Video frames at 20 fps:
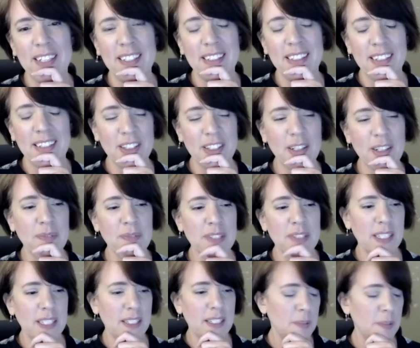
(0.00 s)

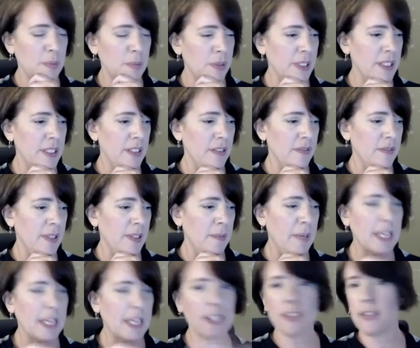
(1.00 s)
underemphasize the point of
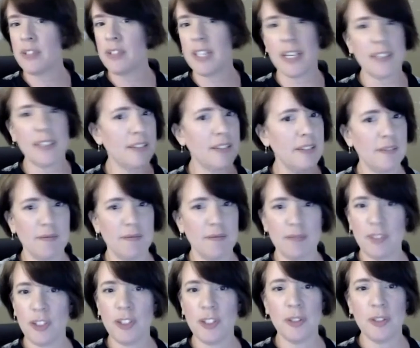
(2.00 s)
exercise
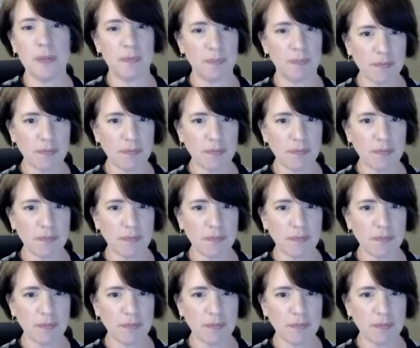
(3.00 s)
too,